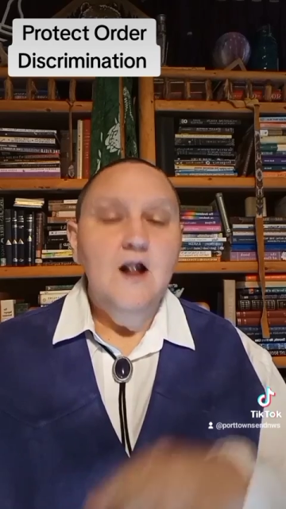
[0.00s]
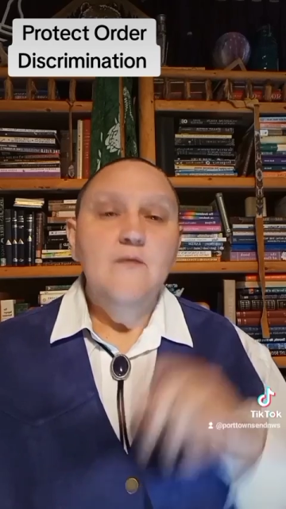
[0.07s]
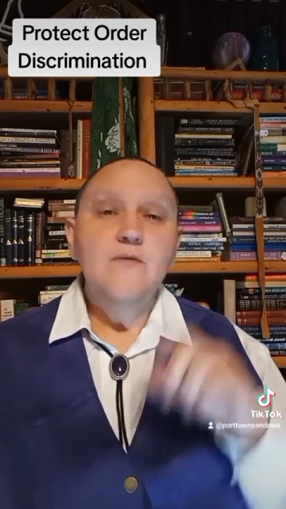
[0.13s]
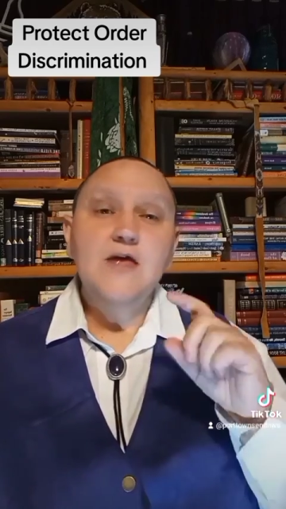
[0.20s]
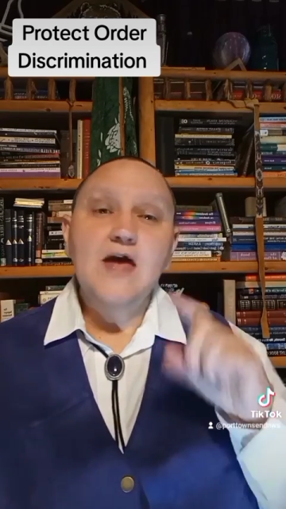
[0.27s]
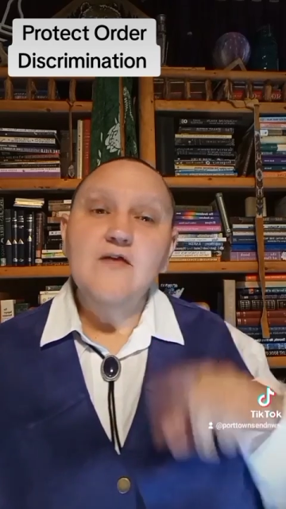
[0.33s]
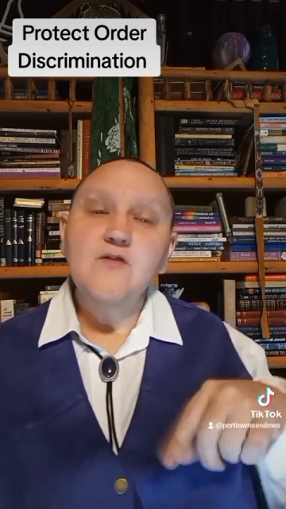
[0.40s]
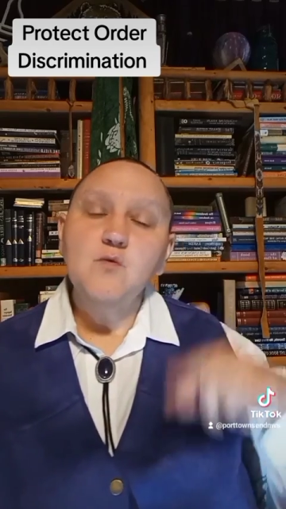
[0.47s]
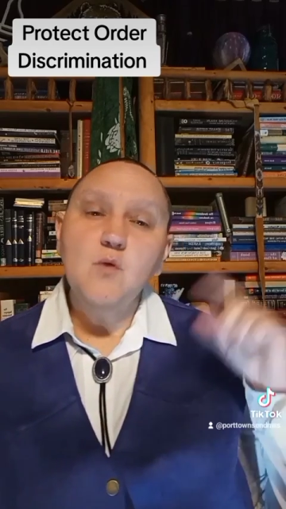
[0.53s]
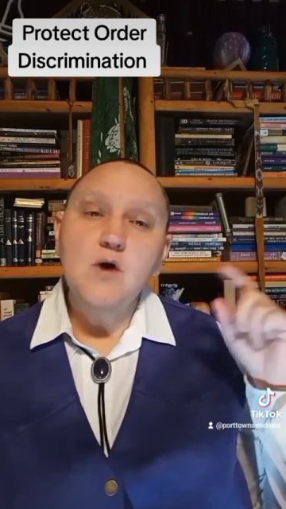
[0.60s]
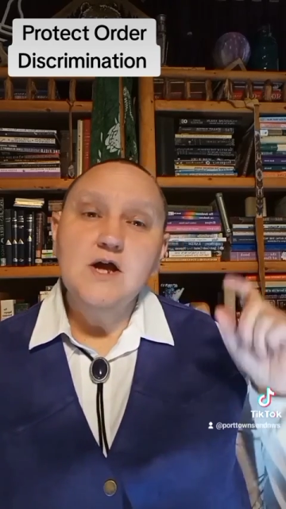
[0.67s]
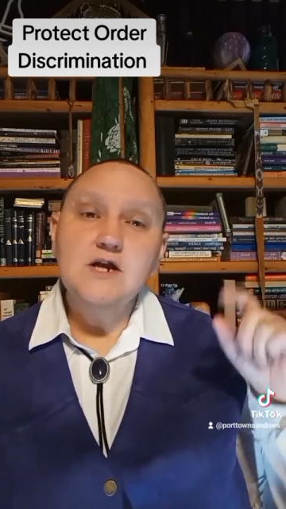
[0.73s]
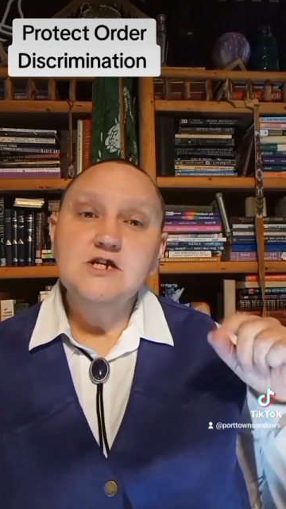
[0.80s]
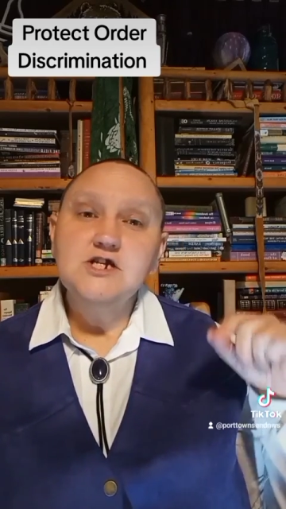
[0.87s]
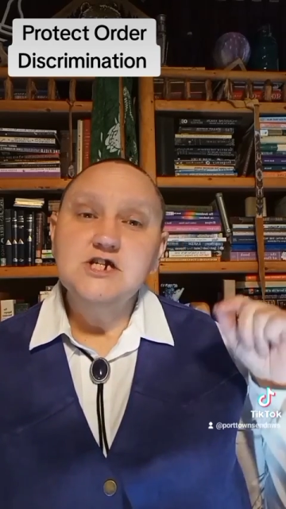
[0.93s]
The other
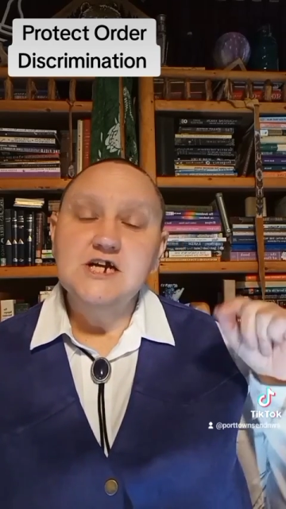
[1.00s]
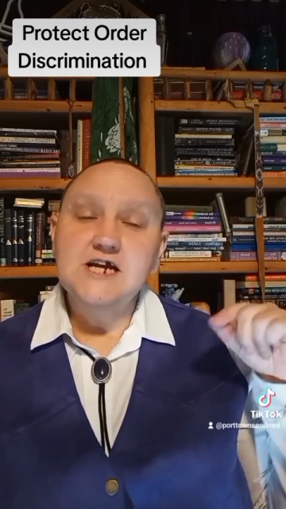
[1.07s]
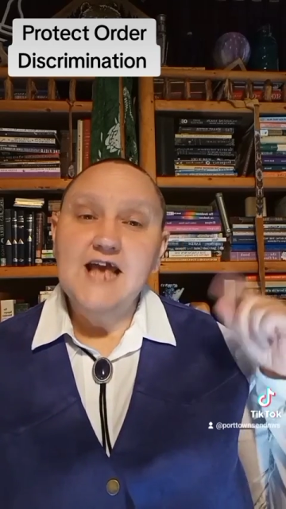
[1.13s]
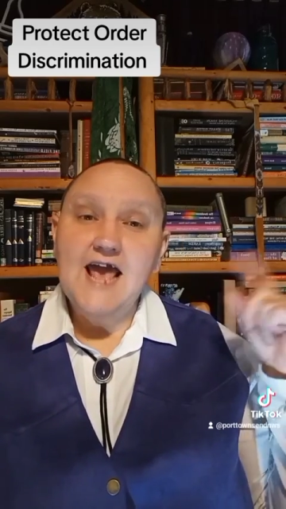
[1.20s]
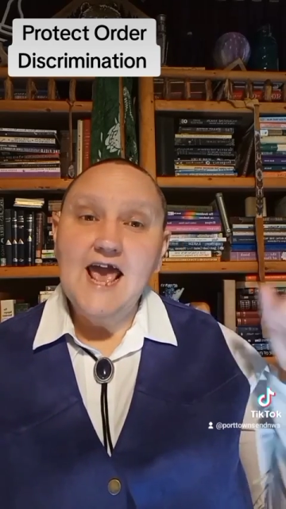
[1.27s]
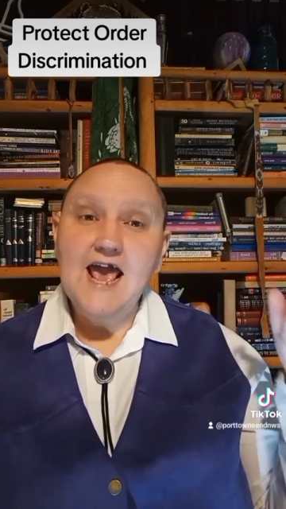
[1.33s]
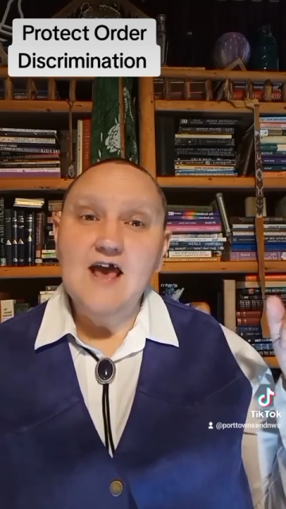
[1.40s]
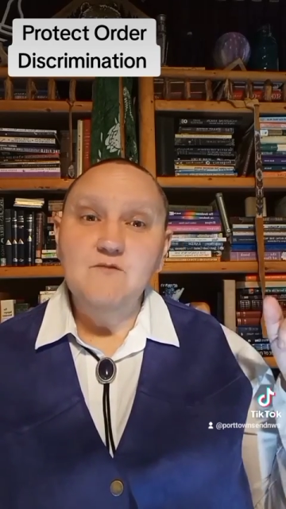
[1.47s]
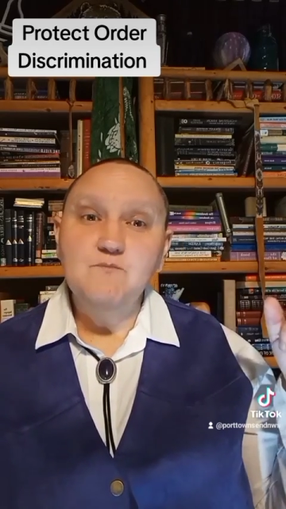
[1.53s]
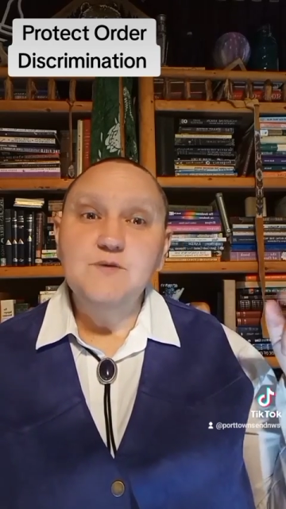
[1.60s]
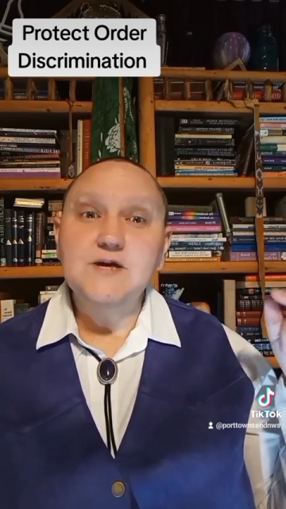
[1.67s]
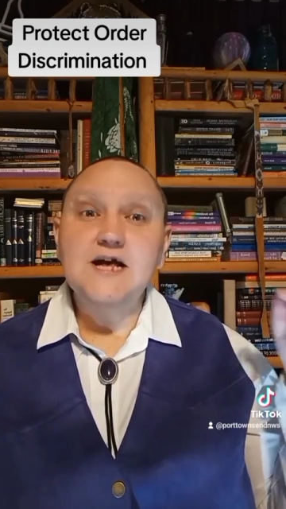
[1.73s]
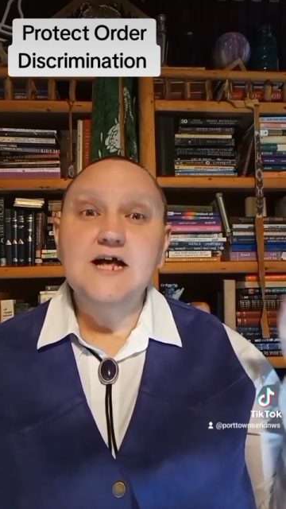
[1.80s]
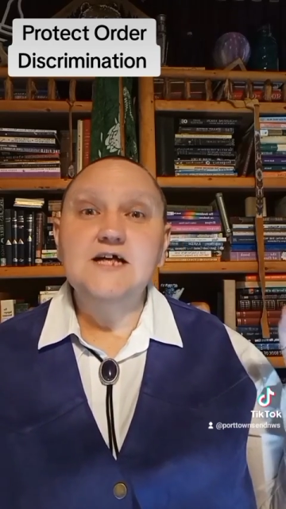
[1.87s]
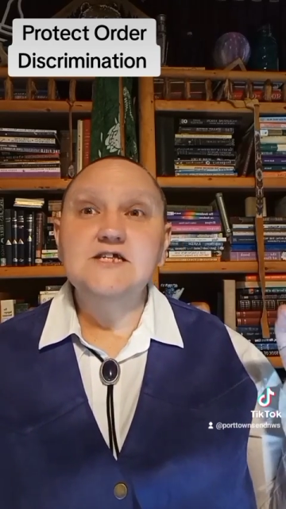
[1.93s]
one she gave
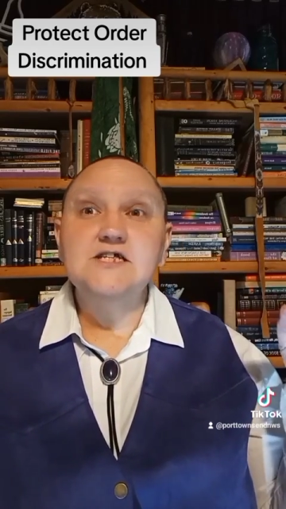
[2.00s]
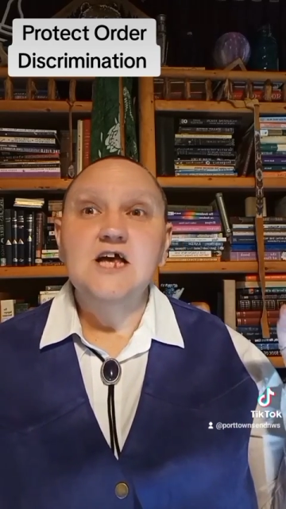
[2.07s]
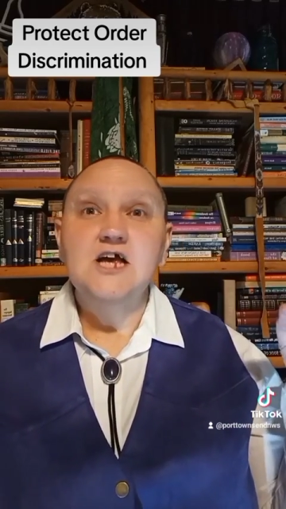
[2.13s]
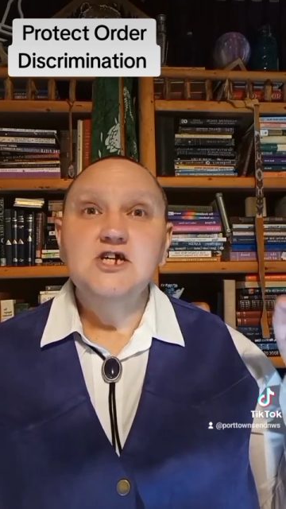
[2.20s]
because